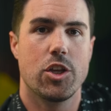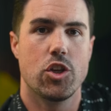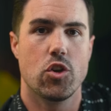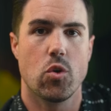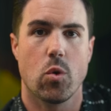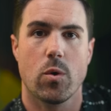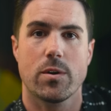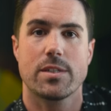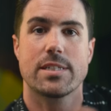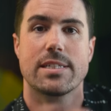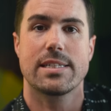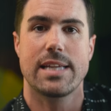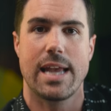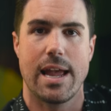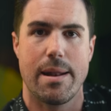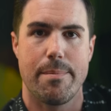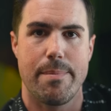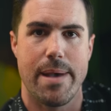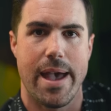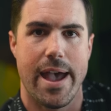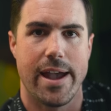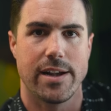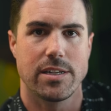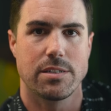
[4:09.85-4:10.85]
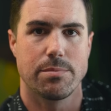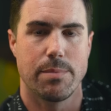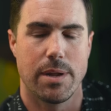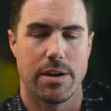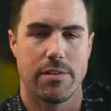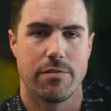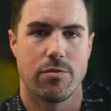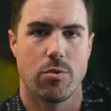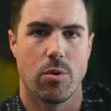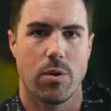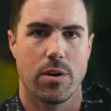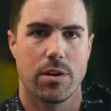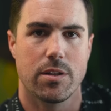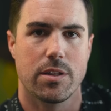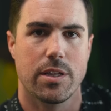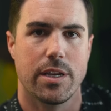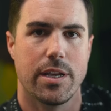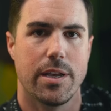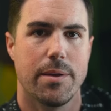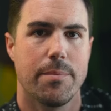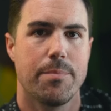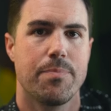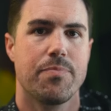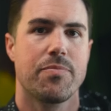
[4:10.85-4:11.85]
your sandbags
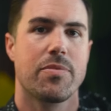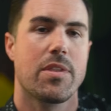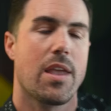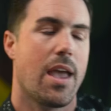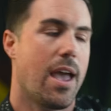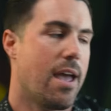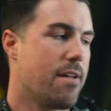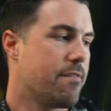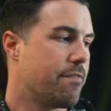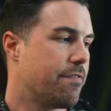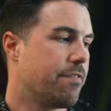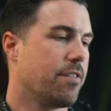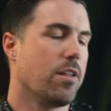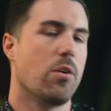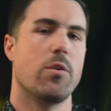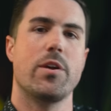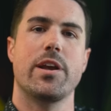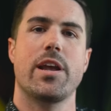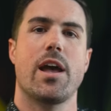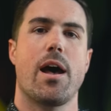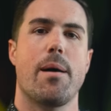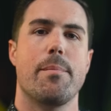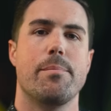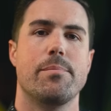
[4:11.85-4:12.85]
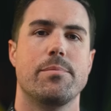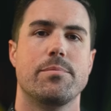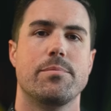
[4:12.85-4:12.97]
metaphorically and floating up.